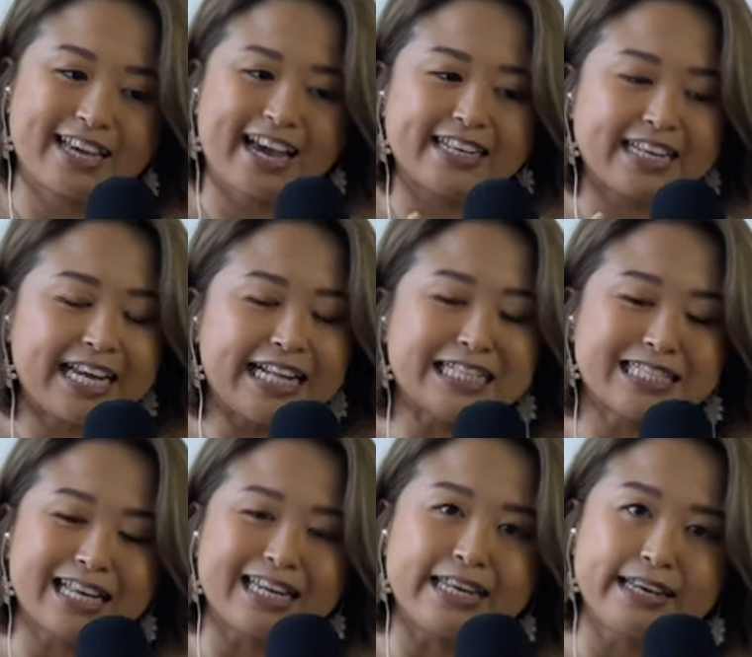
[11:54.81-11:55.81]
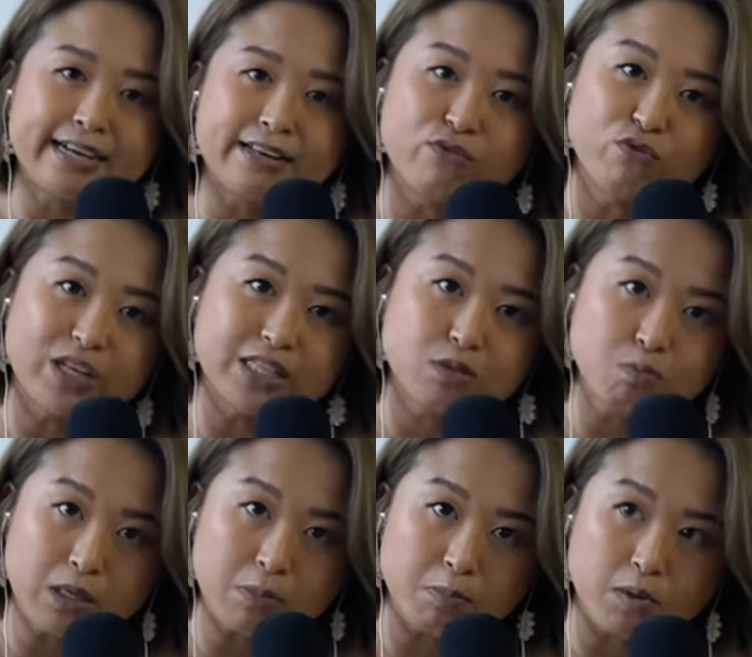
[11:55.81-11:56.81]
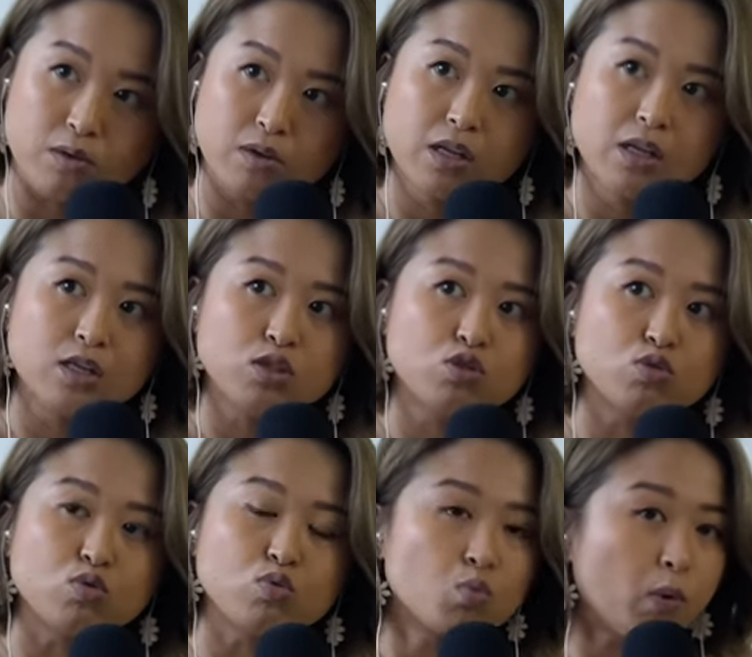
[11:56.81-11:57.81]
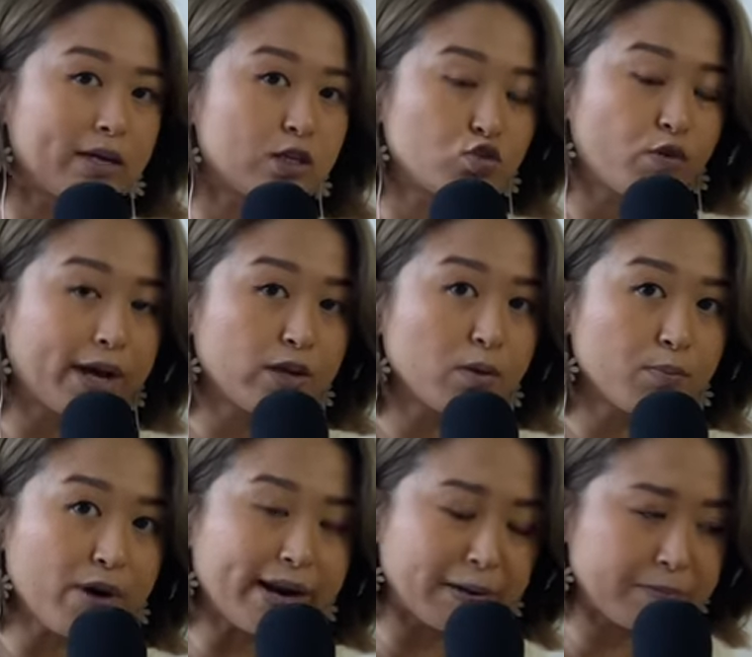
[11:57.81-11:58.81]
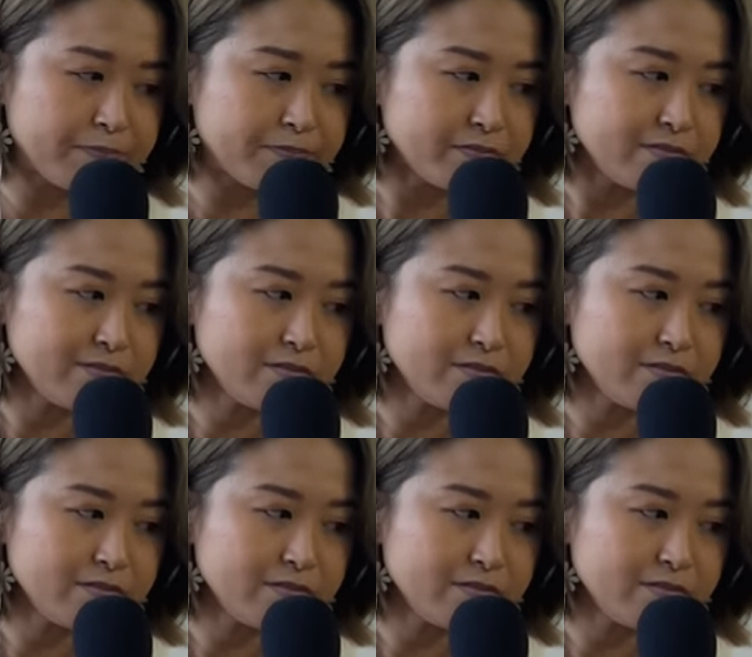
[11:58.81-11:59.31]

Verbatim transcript: can instantly convince people to want to try your brand.